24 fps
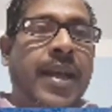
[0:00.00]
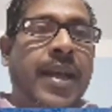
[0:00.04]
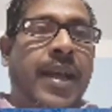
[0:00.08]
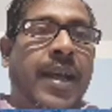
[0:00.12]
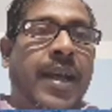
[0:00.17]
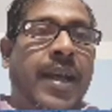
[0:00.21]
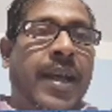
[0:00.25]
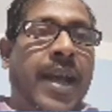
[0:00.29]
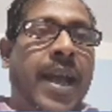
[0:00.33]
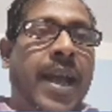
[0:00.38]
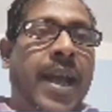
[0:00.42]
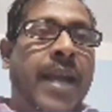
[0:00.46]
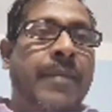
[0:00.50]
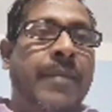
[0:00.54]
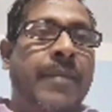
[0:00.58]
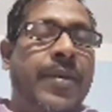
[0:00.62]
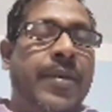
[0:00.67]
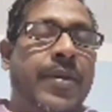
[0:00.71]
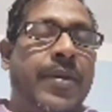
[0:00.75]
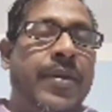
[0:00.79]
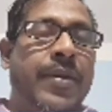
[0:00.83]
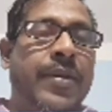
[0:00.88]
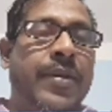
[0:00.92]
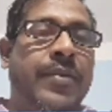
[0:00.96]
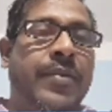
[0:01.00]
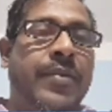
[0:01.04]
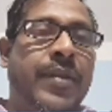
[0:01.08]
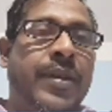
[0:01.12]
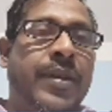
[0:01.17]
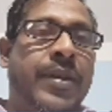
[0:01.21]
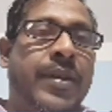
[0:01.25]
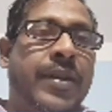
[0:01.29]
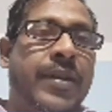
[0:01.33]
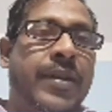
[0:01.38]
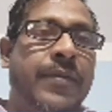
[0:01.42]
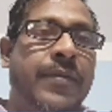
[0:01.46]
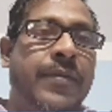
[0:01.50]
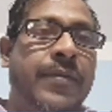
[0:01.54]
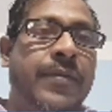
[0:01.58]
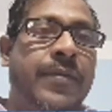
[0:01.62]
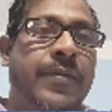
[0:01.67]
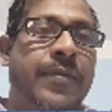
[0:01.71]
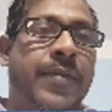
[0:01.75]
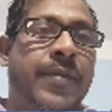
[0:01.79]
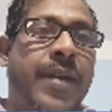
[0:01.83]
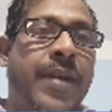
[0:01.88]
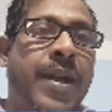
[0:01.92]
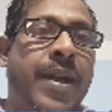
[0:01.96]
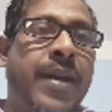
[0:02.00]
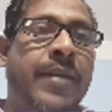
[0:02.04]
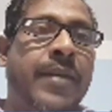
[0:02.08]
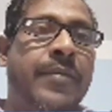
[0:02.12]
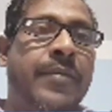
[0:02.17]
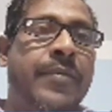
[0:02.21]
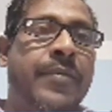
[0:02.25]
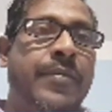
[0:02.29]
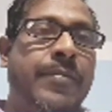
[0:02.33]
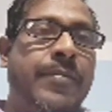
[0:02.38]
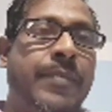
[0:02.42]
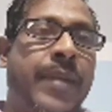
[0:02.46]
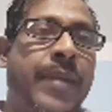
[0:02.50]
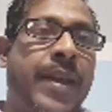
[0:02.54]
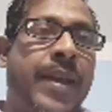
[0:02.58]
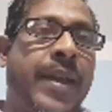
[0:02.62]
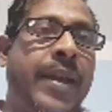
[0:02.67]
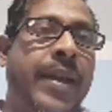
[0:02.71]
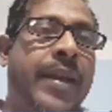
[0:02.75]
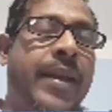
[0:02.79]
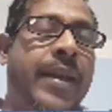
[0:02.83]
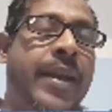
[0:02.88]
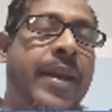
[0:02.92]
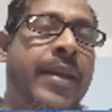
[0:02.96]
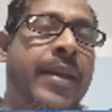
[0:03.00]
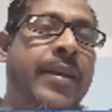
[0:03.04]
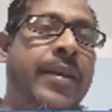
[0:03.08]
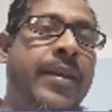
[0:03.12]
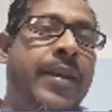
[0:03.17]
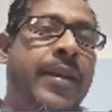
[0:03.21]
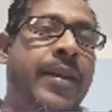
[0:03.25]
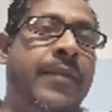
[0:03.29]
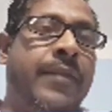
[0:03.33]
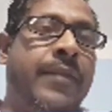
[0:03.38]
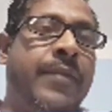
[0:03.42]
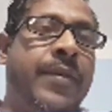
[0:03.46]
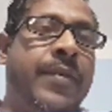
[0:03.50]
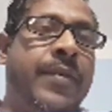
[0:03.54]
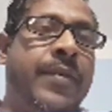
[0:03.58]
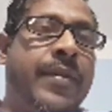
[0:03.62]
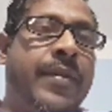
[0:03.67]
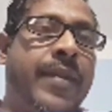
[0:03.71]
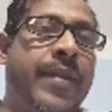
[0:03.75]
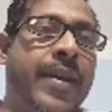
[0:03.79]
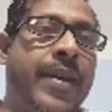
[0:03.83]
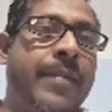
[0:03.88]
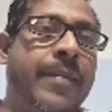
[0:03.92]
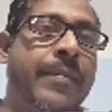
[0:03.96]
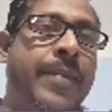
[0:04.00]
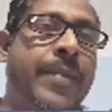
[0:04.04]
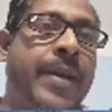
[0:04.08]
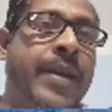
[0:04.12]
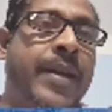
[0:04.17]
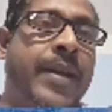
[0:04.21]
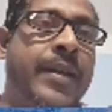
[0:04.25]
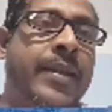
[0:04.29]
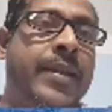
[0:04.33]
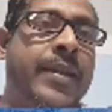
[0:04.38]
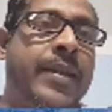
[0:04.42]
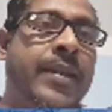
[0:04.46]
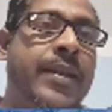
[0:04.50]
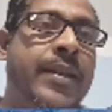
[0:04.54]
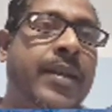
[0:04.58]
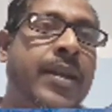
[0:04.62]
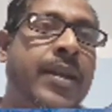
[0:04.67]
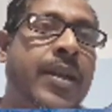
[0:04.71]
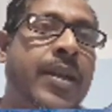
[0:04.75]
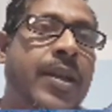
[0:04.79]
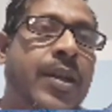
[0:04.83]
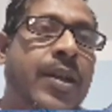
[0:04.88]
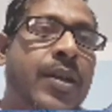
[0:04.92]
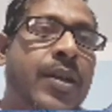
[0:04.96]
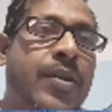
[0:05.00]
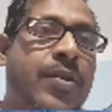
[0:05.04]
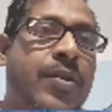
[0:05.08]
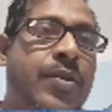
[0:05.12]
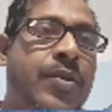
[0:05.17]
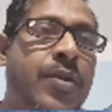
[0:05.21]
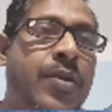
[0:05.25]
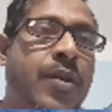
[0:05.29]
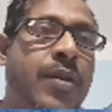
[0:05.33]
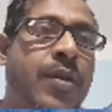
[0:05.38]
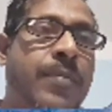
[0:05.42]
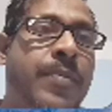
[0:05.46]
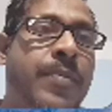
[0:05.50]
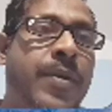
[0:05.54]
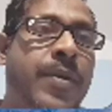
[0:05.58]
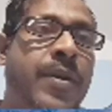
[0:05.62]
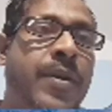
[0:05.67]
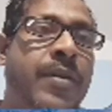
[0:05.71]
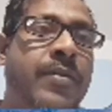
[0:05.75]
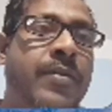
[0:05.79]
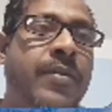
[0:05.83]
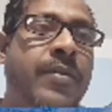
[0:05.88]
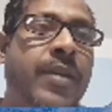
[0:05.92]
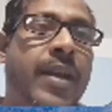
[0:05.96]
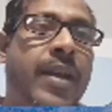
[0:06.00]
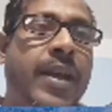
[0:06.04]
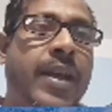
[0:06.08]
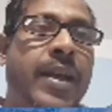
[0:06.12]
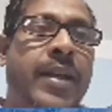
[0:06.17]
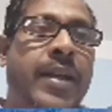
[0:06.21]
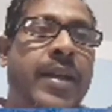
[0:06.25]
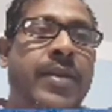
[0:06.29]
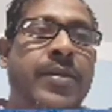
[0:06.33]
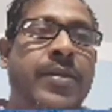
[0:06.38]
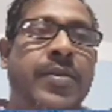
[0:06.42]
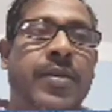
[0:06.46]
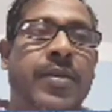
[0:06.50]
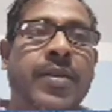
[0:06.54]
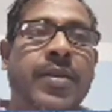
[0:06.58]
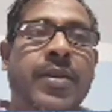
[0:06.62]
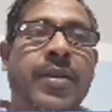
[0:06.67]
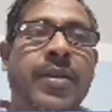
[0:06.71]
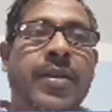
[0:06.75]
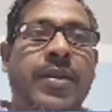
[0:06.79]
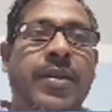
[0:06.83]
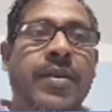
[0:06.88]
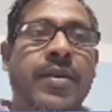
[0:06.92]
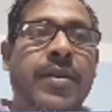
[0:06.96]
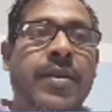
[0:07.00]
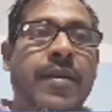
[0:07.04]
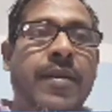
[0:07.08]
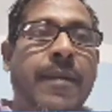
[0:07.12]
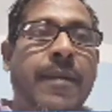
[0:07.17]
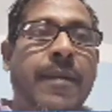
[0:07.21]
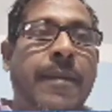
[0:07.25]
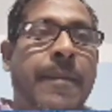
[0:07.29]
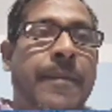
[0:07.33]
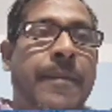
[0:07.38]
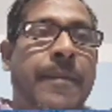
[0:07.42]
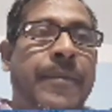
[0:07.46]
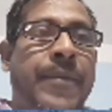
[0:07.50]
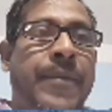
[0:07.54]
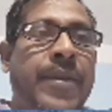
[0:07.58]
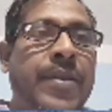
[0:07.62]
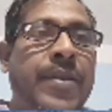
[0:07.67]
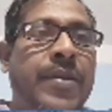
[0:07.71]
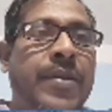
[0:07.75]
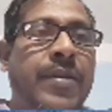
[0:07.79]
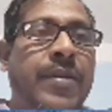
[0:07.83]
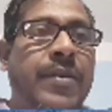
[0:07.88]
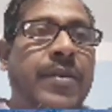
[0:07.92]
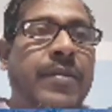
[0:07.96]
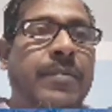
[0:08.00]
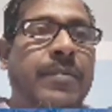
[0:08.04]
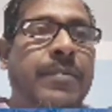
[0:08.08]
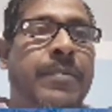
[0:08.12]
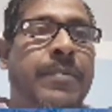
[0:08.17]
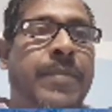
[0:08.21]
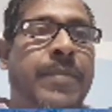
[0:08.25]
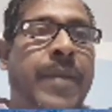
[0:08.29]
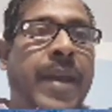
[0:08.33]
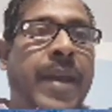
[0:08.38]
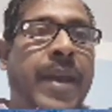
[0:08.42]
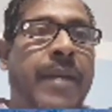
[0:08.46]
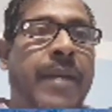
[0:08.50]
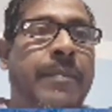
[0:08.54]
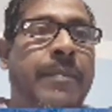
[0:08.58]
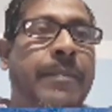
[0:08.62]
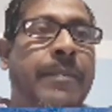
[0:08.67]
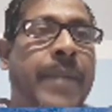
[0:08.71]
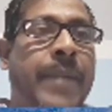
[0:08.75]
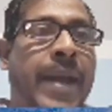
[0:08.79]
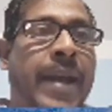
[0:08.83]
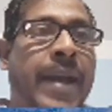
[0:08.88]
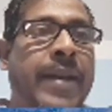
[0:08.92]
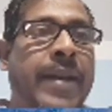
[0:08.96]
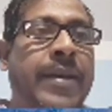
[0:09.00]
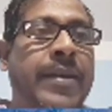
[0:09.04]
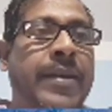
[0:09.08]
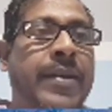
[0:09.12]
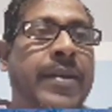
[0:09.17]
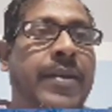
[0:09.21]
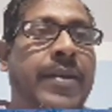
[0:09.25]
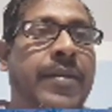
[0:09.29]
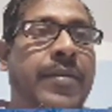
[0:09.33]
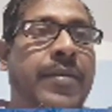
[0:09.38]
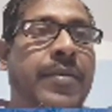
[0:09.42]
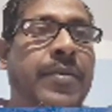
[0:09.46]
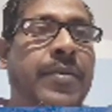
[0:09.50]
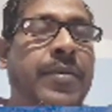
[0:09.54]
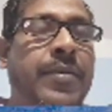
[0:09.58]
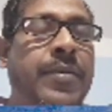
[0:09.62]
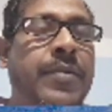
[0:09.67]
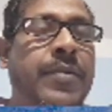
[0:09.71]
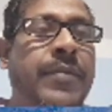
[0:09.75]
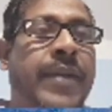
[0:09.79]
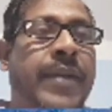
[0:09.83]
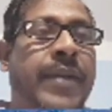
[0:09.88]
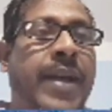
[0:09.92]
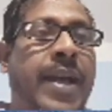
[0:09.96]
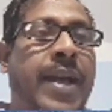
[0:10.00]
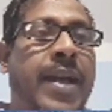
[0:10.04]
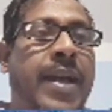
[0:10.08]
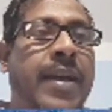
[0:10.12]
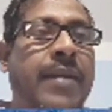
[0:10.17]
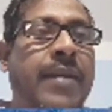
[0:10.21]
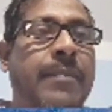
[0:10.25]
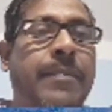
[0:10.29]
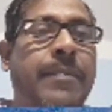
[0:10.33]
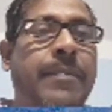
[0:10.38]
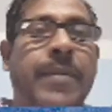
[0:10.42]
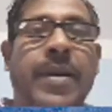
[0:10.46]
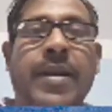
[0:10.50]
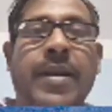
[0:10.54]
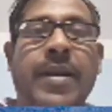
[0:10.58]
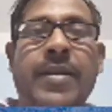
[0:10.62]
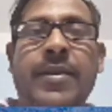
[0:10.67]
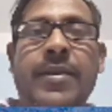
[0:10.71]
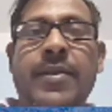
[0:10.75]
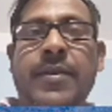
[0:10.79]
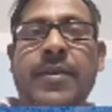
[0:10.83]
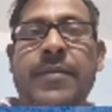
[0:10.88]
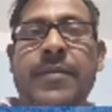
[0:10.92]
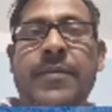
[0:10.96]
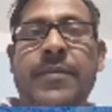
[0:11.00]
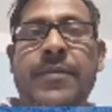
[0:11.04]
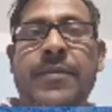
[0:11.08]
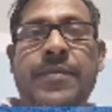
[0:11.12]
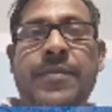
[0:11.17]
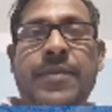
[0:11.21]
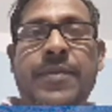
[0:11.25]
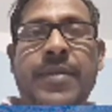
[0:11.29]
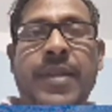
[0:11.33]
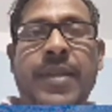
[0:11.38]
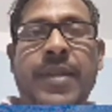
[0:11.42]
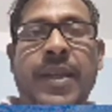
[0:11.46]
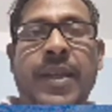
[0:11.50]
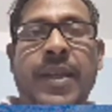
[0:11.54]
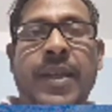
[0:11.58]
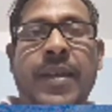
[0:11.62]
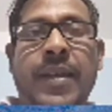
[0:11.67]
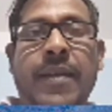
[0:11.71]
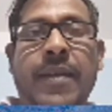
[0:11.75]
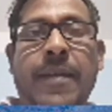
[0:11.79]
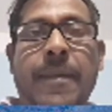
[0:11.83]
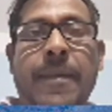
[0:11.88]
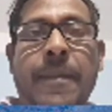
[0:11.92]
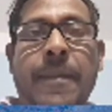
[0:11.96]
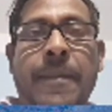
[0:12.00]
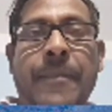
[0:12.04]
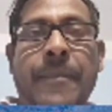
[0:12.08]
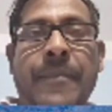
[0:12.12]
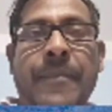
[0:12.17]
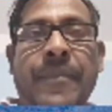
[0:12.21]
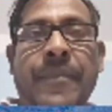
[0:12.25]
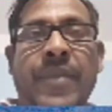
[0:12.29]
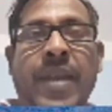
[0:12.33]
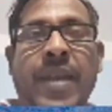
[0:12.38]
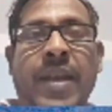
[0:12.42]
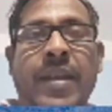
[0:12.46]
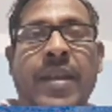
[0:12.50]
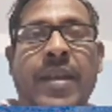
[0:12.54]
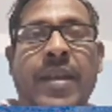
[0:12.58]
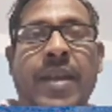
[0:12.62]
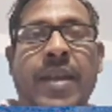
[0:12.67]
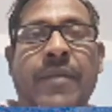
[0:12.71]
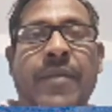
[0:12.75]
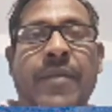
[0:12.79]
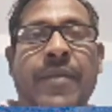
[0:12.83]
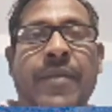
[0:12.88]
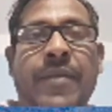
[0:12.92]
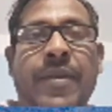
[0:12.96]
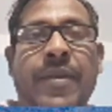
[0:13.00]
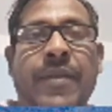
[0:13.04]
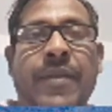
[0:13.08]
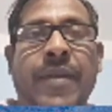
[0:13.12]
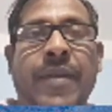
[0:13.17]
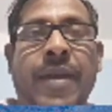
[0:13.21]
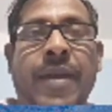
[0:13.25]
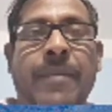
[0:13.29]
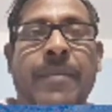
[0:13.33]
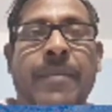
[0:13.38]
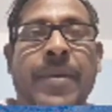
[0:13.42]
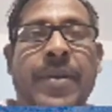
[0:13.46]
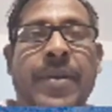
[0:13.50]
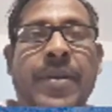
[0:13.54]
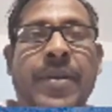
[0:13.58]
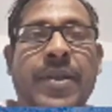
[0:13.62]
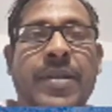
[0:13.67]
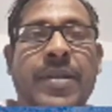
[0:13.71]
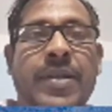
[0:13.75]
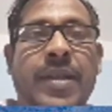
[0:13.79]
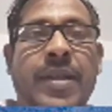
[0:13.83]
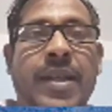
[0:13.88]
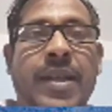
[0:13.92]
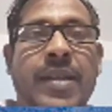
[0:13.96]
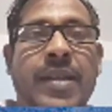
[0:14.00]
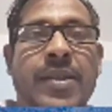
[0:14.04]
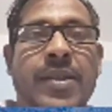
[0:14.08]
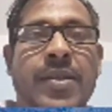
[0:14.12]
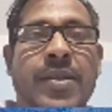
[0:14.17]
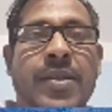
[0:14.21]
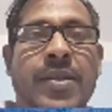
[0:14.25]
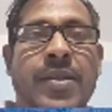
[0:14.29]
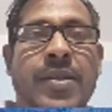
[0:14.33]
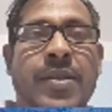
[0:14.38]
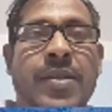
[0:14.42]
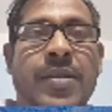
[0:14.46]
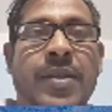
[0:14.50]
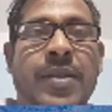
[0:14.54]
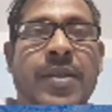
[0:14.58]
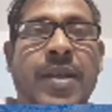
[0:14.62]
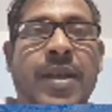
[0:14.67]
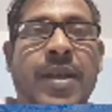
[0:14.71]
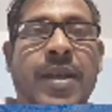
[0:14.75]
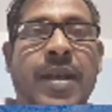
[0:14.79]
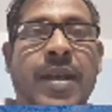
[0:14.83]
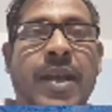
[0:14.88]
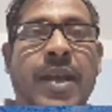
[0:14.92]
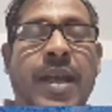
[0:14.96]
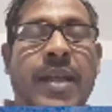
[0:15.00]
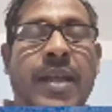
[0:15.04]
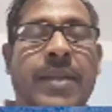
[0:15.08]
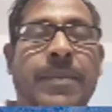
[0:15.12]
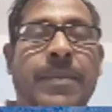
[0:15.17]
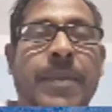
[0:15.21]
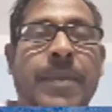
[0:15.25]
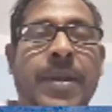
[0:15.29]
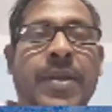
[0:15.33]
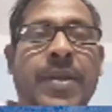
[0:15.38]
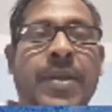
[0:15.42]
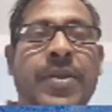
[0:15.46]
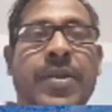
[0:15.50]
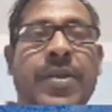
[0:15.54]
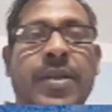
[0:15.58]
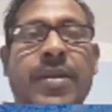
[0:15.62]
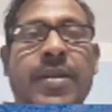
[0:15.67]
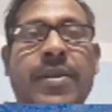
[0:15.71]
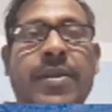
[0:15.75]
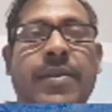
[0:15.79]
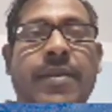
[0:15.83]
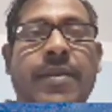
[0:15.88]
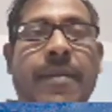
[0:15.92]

climbed on 25 May 1955 by Joe Brown and John Band, who were part of the 1955 British Kanchenjunga expedition.